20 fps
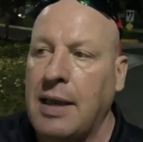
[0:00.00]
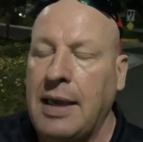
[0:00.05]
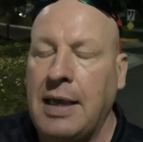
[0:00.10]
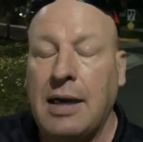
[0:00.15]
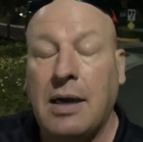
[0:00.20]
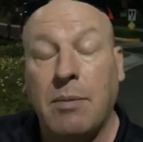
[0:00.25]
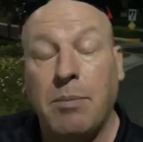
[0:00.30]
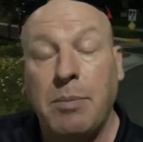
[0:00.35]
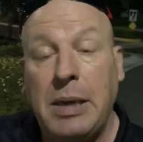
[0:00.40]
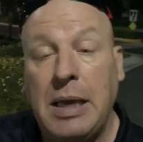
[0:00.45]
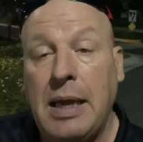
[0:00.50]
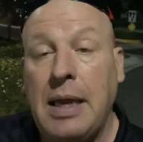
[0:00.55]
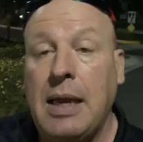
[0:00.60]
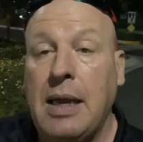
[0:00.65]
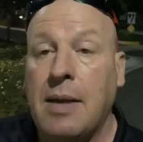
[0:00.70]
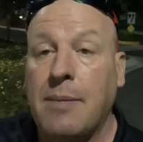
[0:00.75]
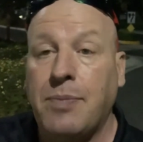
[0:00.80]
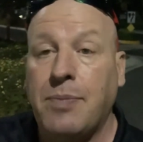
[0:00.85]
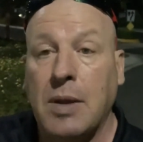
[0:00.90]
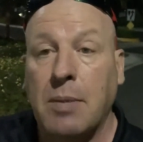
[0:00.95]
It'll
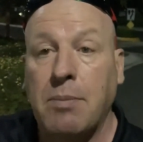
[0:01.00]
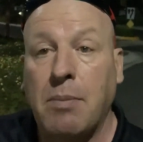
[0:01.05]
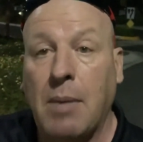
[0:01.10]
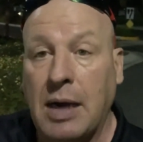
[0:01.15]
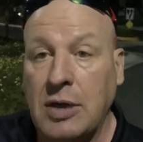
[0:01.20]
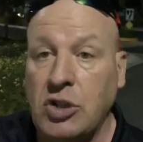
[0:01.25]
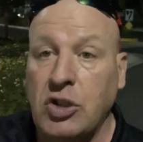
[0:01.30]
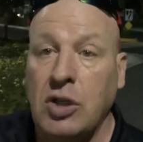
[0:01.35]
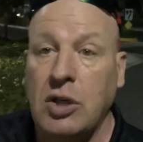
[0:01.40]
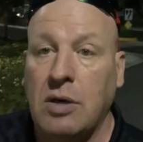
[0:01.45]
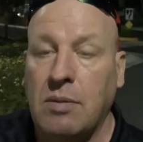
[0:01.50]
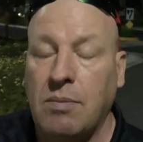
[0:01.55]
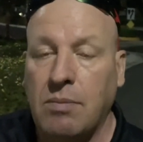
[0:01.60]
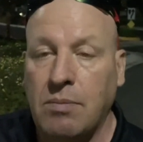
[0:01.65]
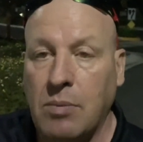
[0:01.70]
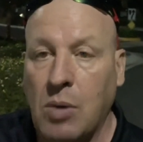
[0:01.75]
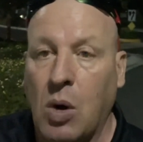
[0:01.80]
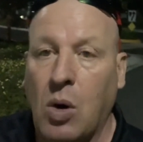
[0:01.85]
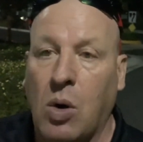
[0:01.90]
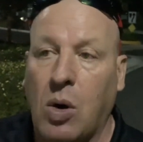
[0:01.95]
be much
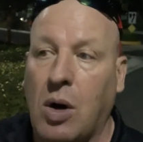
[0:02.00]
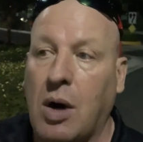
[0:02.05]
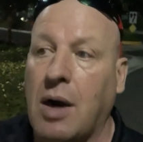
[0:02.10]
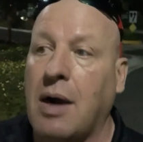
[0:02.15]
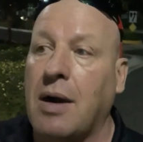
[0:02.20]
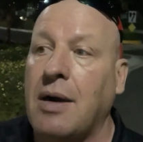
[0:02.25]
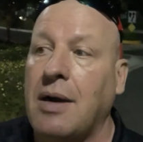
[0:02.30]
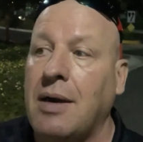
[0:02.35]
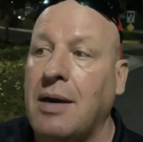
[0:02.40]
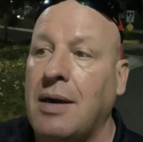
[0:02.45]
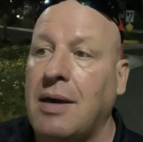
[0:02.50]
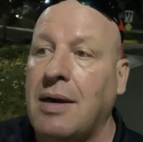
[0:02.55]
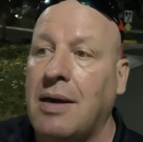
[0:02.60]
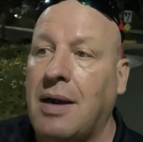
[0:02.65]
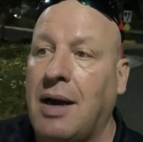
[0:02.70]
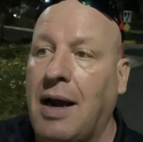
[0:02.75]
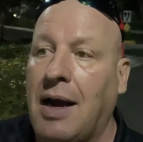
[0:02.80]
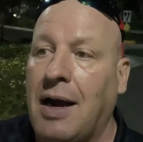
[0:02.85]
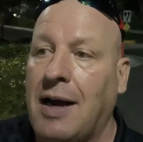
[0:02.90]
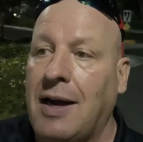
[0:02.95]
more,
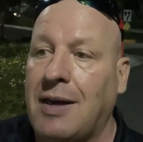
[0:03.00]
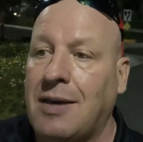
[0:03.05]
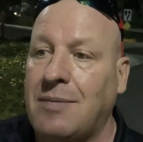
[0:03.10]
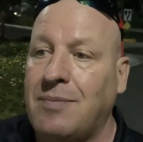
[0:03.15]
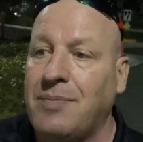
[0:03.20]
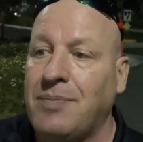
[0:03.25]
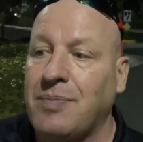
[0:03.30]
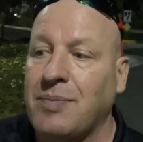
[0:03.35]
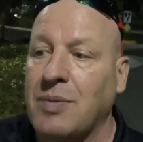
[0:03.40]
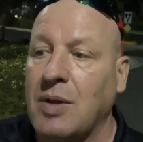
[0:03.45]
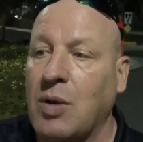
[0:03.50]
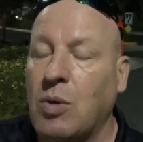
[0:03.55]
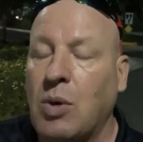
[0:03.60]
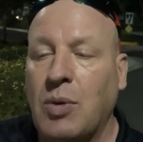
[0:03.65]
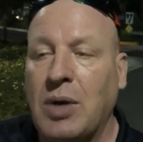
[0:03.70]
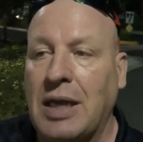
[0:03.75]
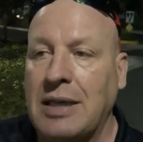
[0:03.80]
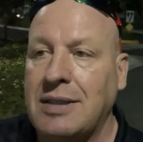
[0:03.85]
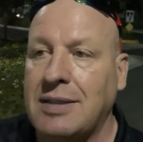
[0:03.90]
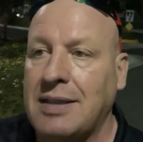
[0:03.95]
won't